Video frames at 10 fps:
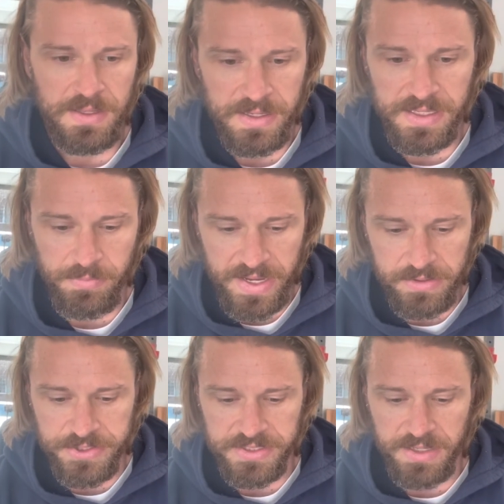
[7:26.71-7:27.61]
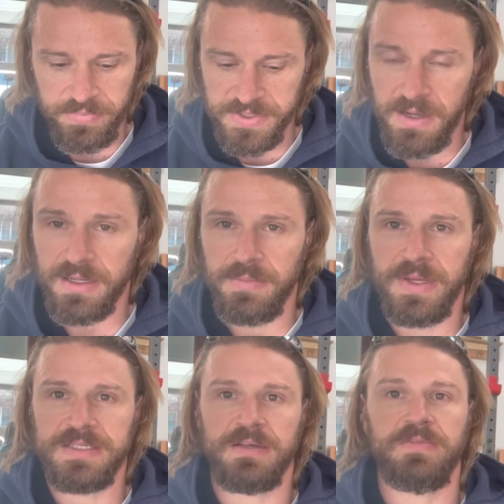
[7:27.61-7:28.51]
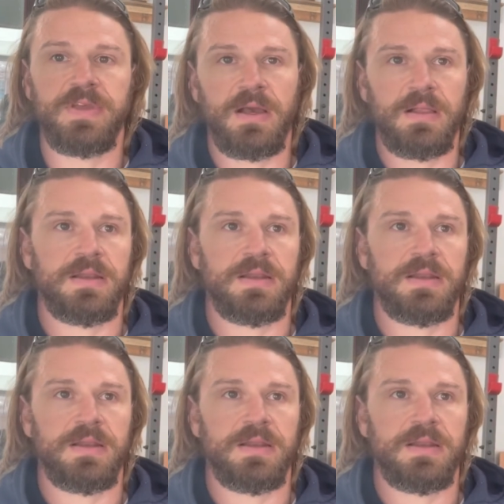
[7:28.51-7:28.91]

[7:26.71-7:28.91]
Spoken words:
get my energy up, talking to myself, yelling,